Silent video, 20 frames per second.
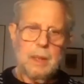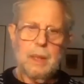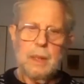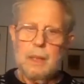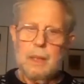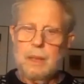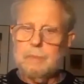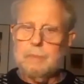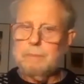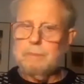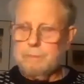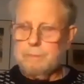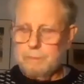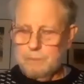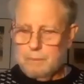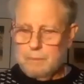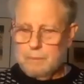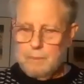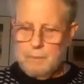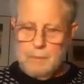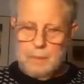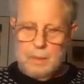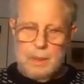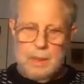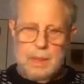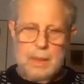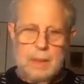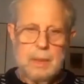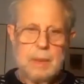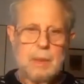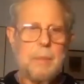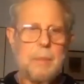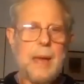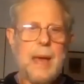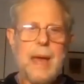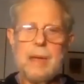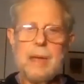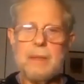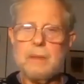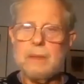in the
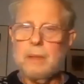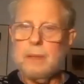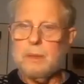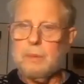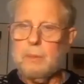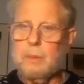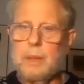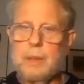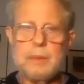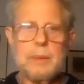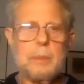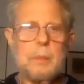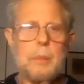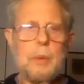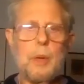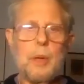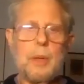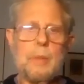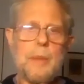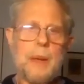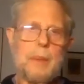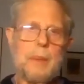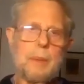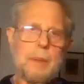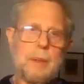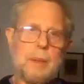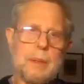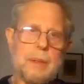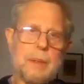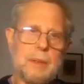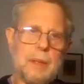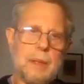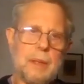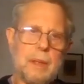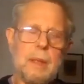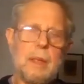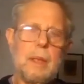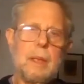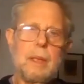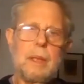past, as well as a board member, and
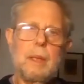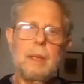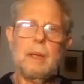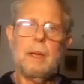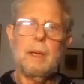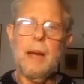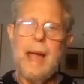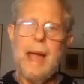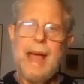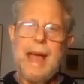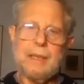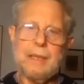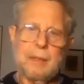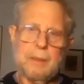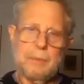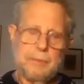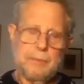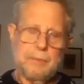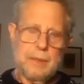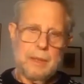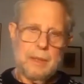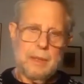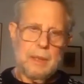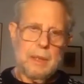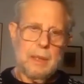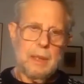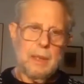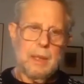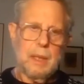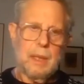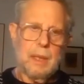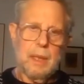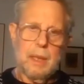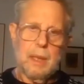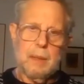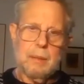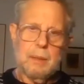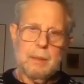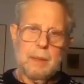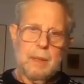still are active
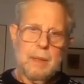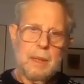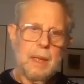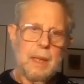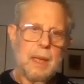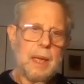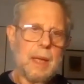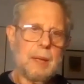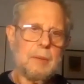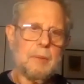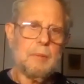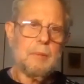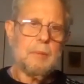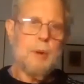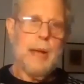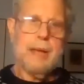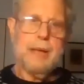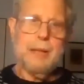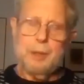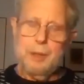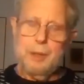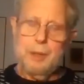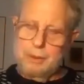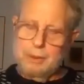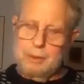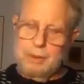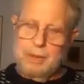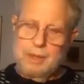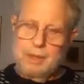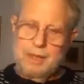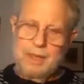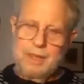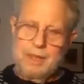and regular